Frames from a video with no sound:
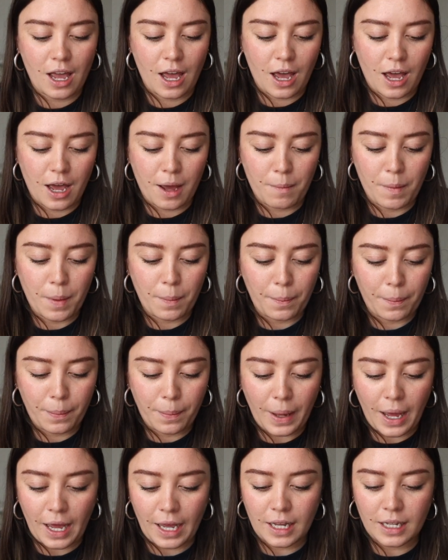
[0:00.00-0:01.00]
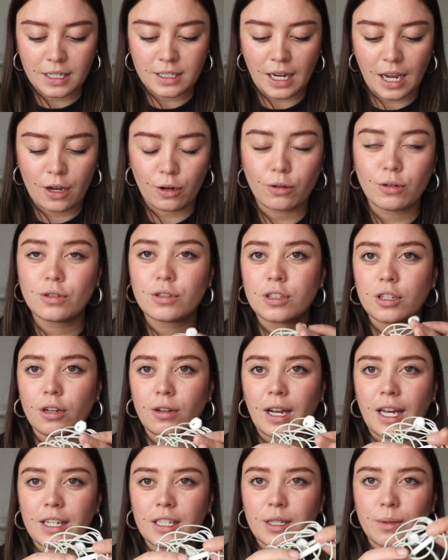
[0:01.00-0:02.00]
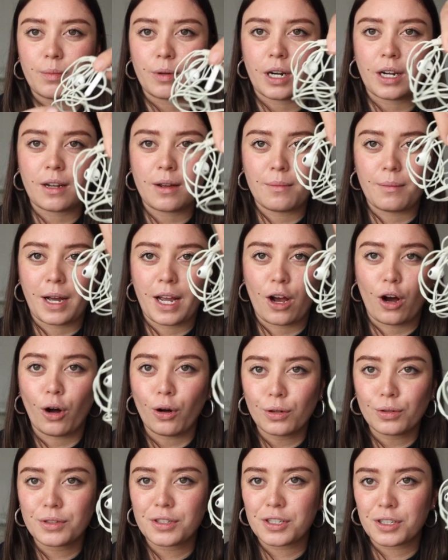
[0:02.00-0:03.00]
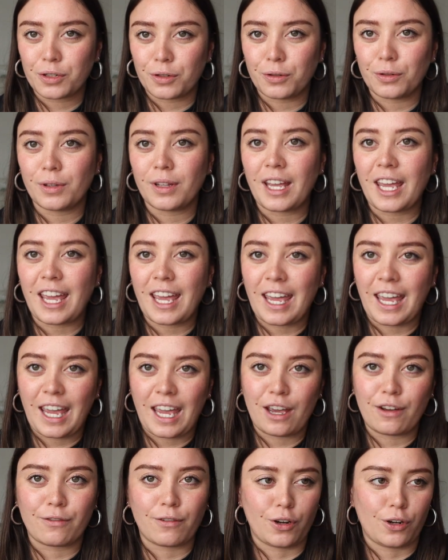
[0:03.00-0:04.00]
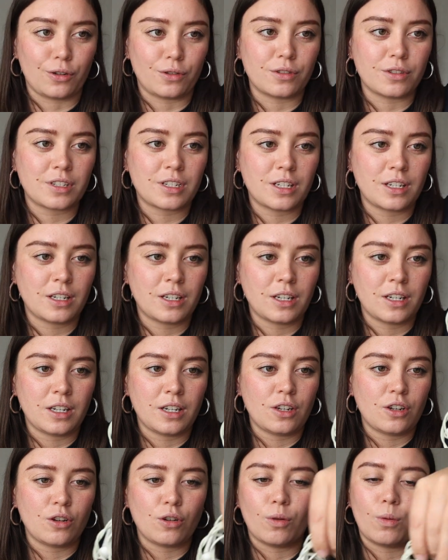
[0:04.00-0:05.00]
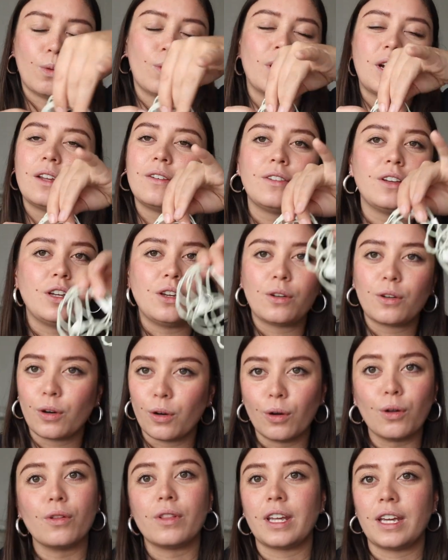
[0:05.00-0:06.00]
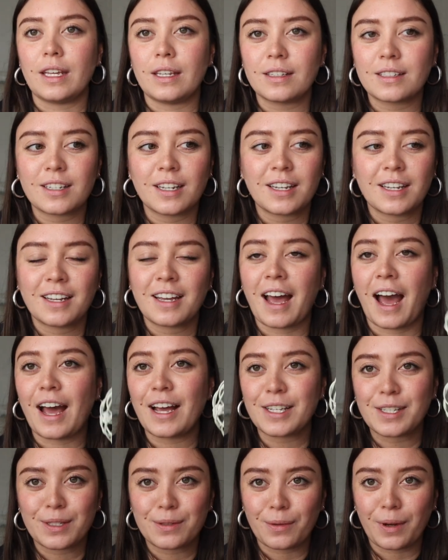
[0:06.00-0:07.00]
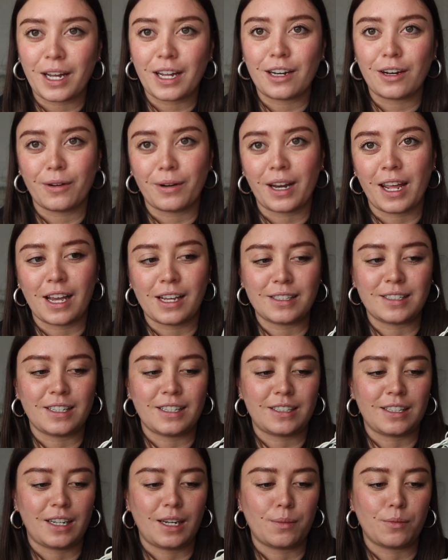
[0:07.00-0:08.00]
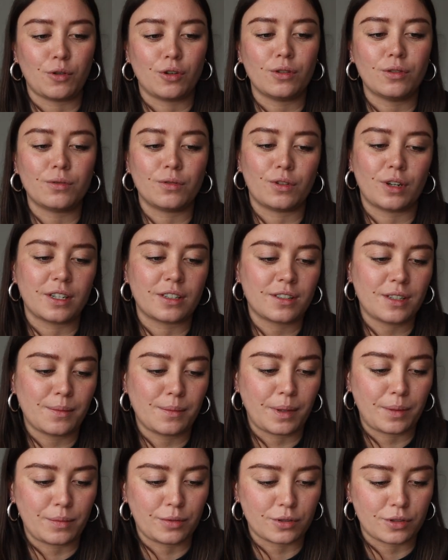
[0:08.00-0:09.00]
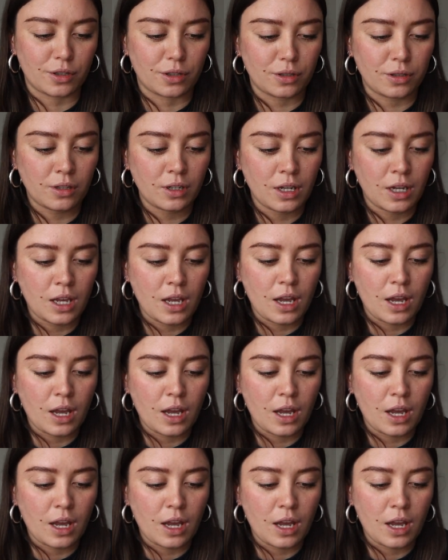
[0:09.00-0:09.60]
But I also like to bring my old school earphones, whatever you call these. I swear no one has these anymore, or some people do.